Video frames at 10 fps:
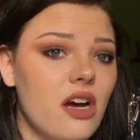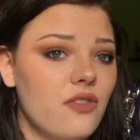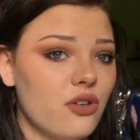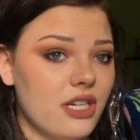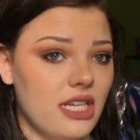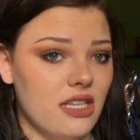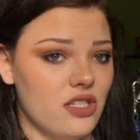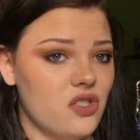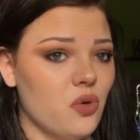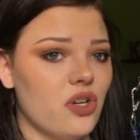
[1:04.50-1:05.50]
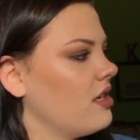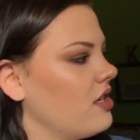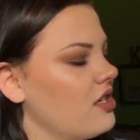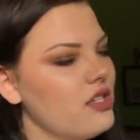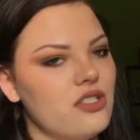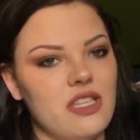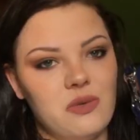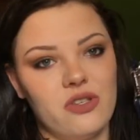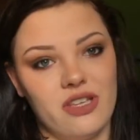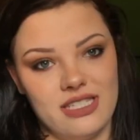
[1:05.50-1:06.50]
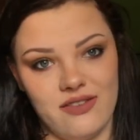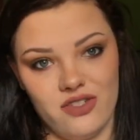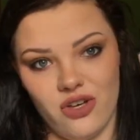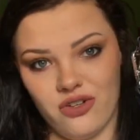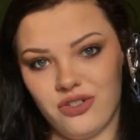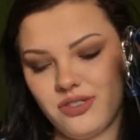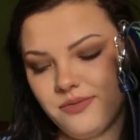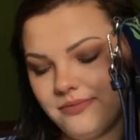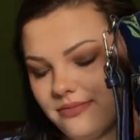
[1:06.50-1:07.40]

off already in the store. So this was only $7.